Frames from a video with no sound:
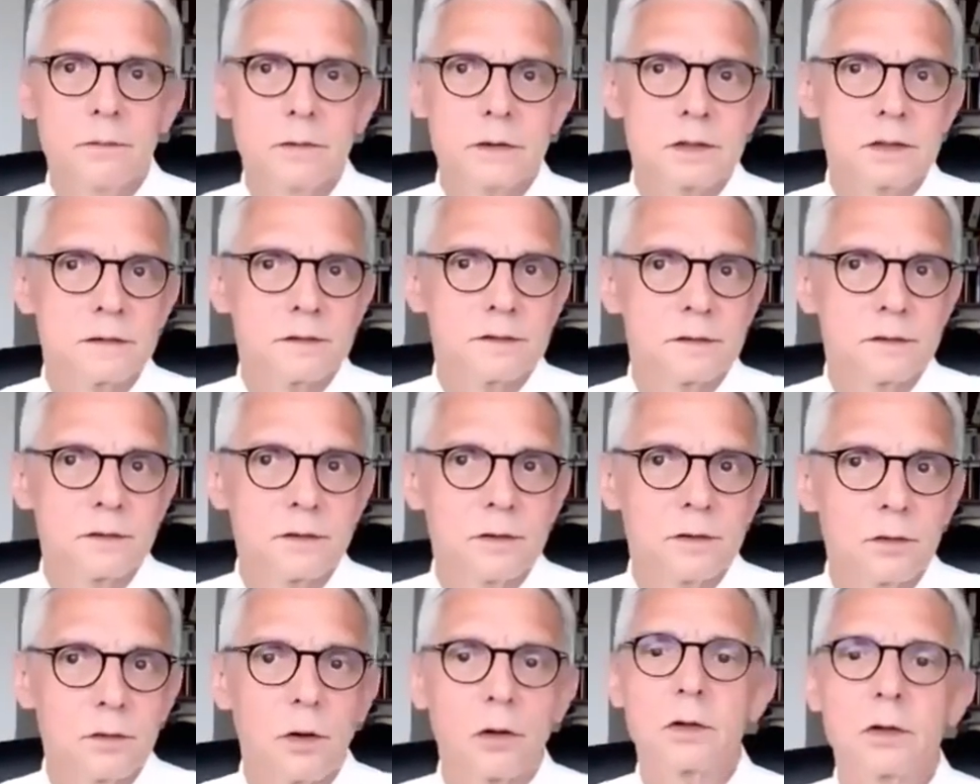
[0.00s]
which is
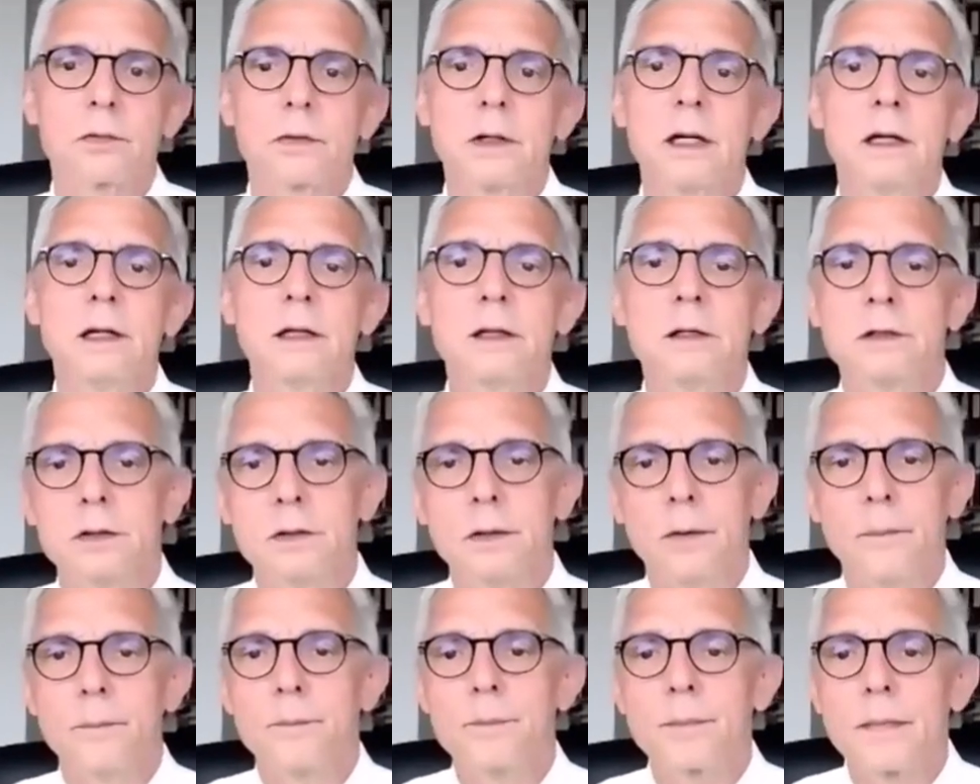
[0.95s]
not really
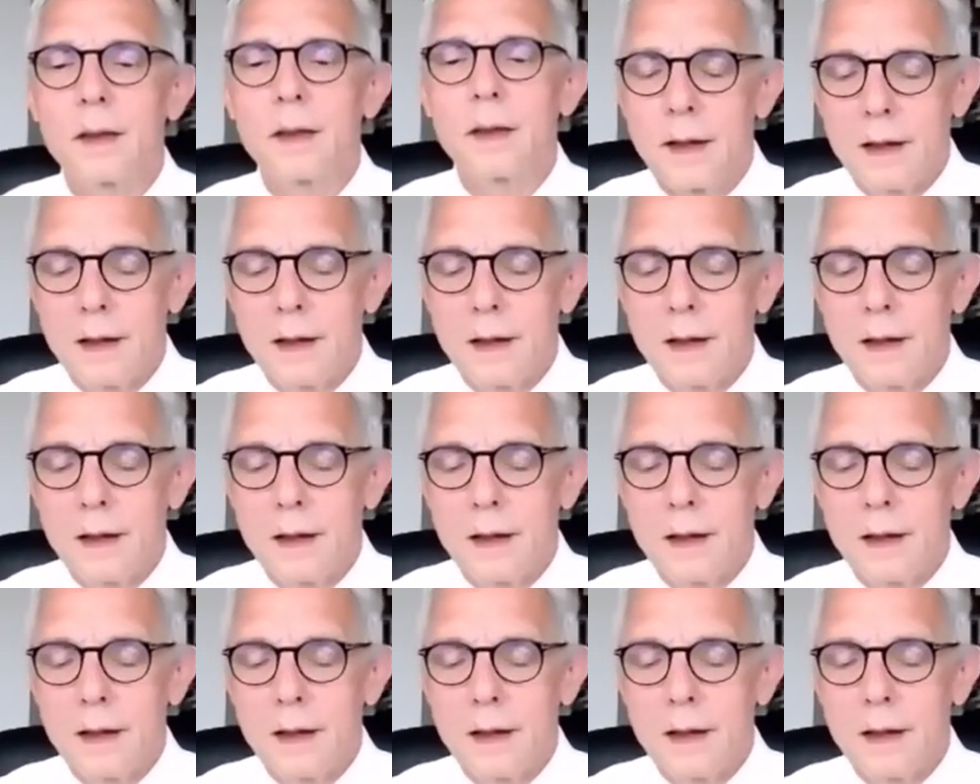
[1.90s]
true.